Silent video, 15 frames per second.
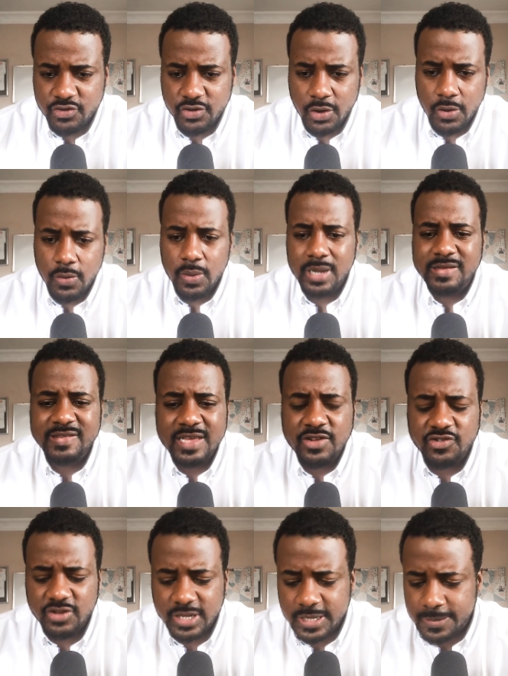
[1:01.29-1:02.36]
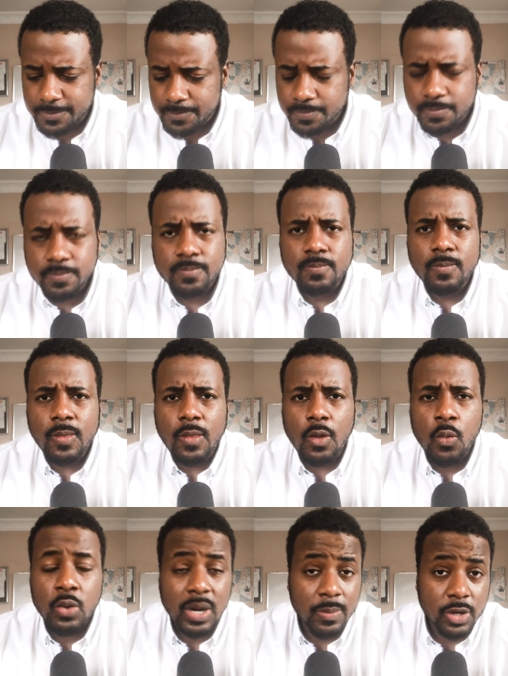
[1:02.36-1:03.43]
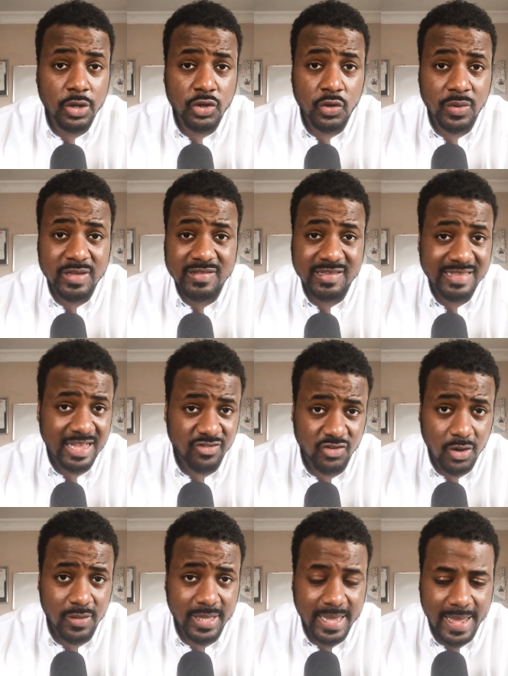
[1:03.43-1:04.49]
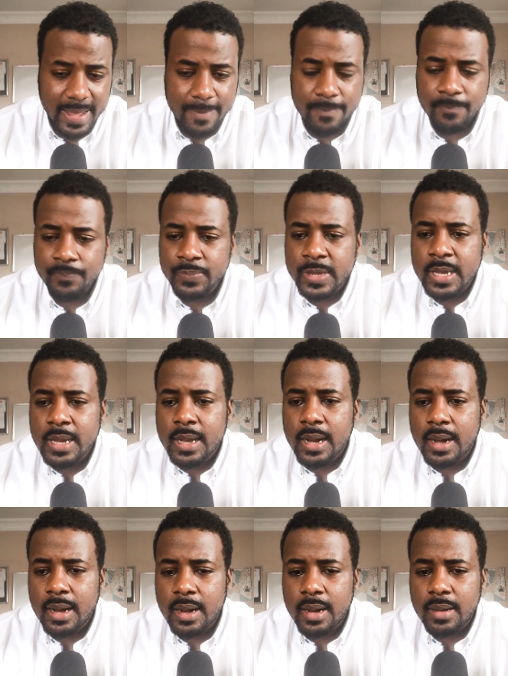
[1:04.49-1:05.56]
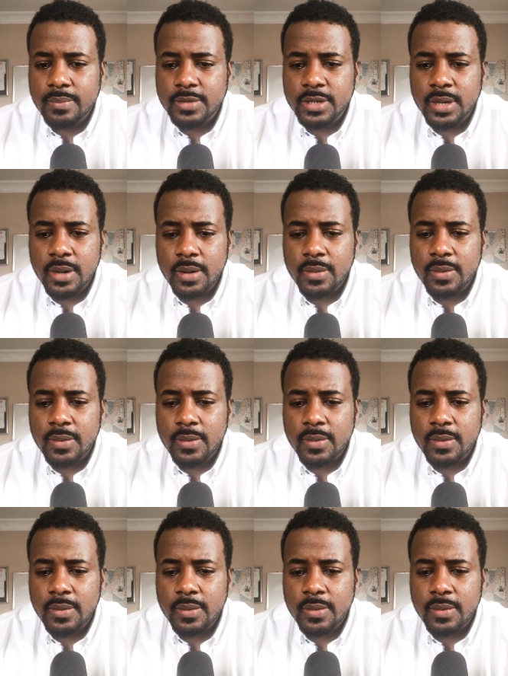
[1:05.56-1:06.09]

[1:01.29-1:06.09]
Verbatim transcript: So essentially, what I'm going to do is, because I saw the game, and